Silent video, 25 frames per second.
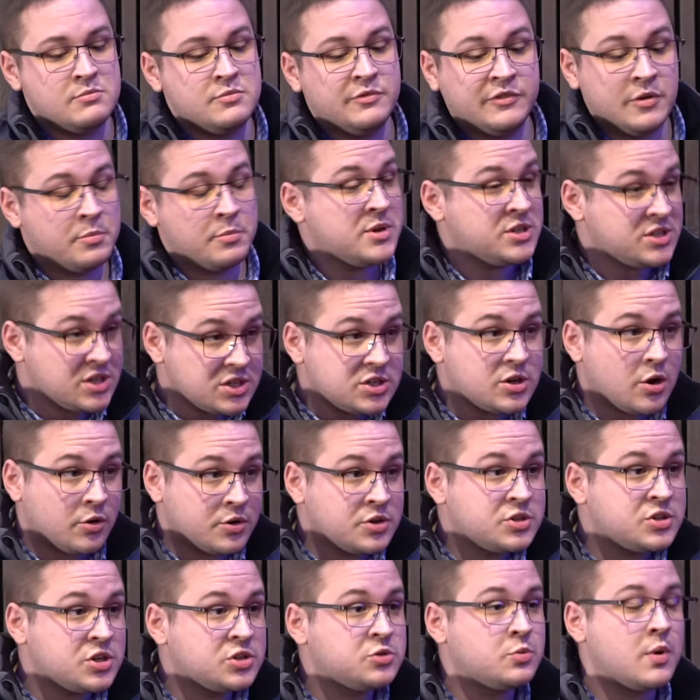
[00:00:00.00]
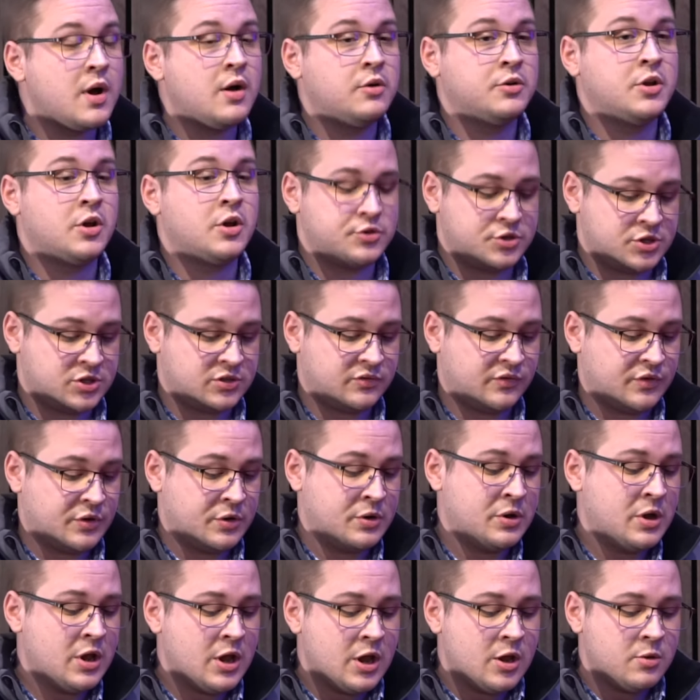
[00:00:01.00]
For business owners as well, not just for
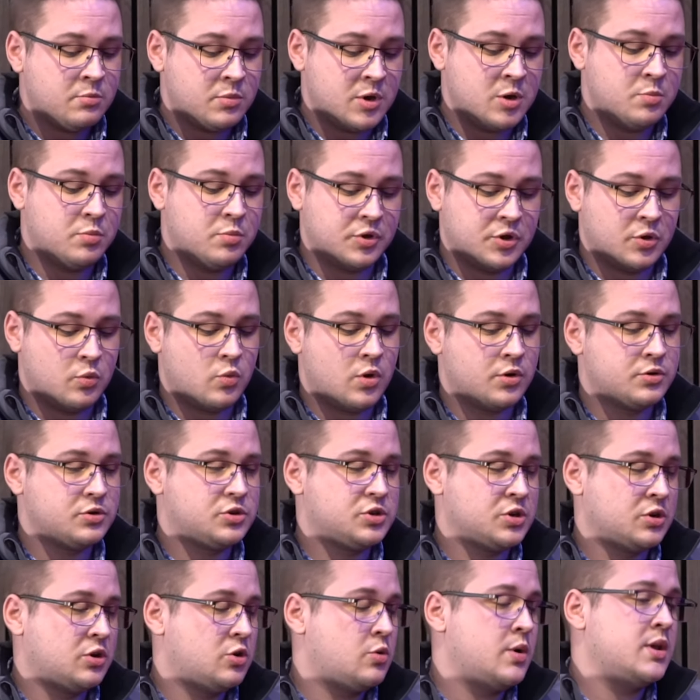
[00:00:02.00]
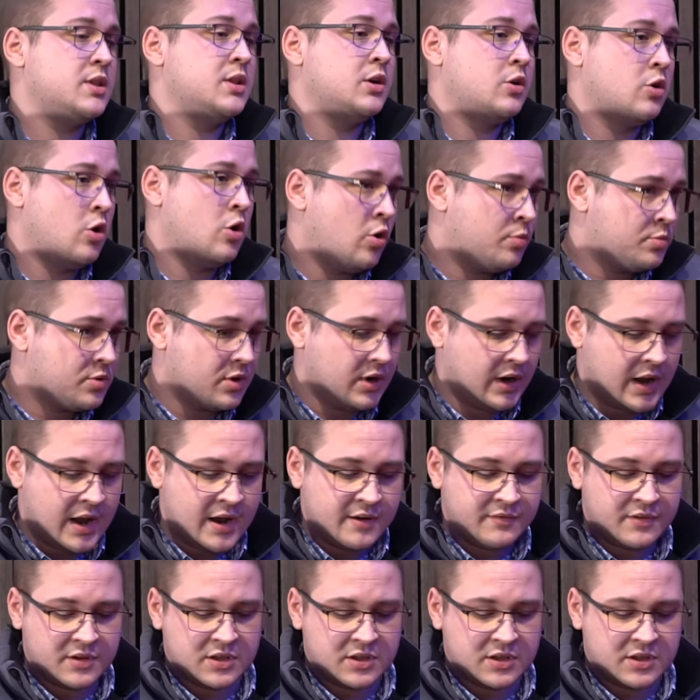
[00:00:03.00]
people that want to quit the corporate life.